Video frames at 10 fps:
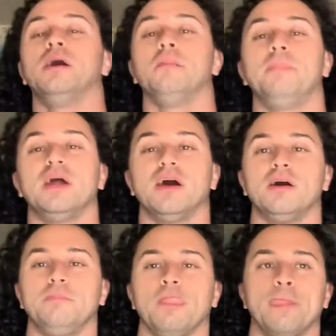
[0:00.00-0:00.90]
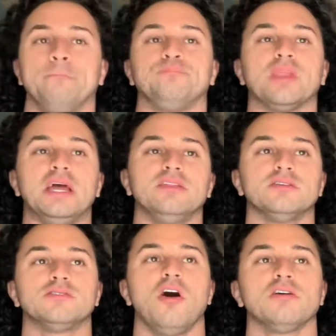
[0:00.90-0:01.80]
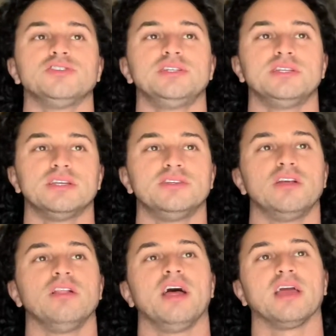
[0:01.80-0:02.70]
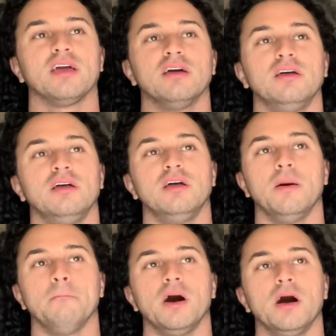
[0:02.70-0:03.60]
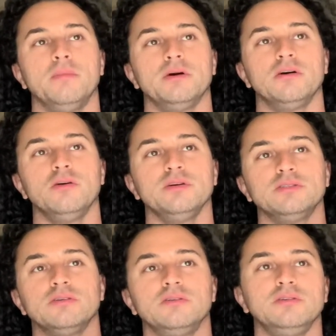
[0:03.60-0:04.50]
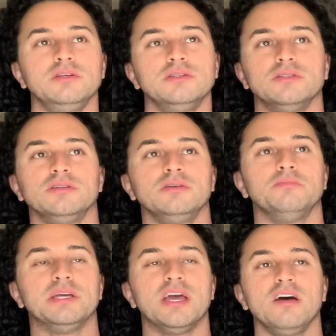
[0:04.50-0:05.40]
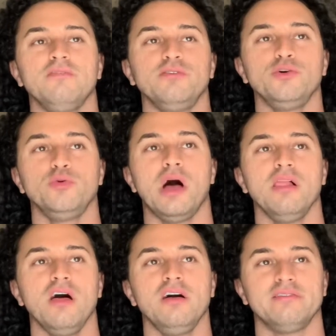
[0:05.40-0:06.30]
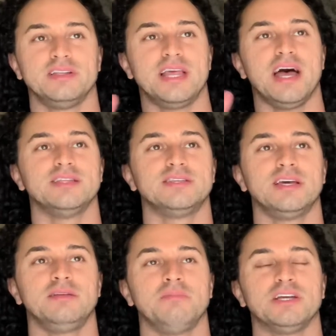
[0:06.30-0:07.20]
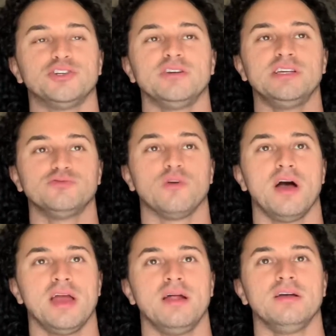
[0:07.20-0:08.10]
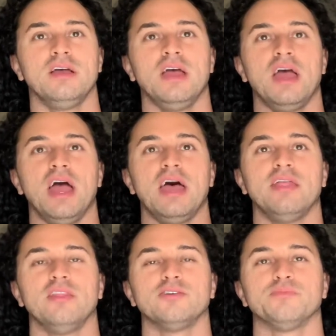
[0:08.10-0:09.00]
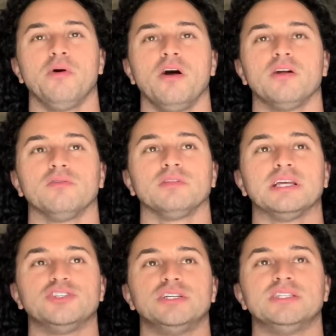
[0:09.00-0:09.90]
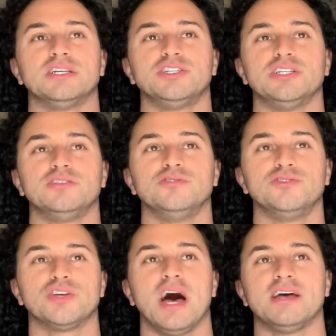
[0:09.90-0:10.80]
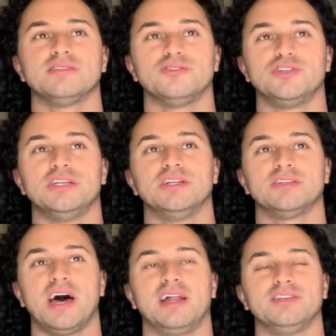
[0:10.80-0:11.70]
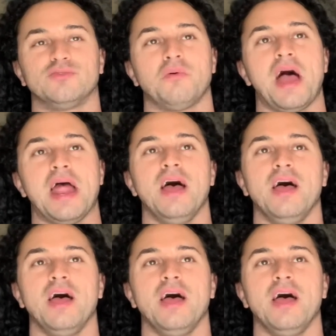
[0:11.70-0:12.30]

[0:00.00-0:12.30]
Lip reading: But in the song, she says, you know, like, mama always told me to be careful who I love, and dad said to make sure he's right. And there's a part that she says she's too shy, so she decided to write.